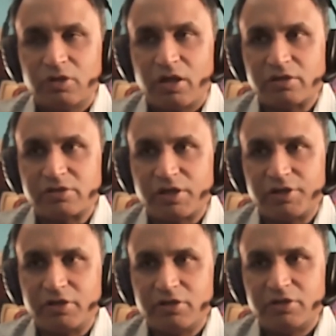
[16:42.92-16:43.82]

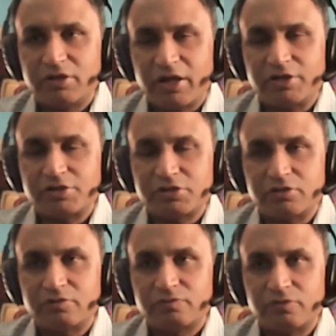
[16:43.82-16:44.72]
Anxiety,
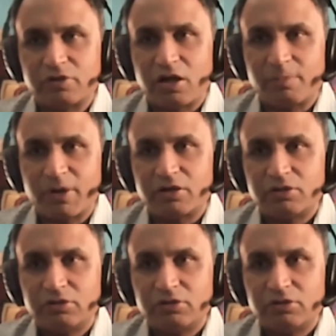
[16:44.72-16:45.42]
tension, full gabra.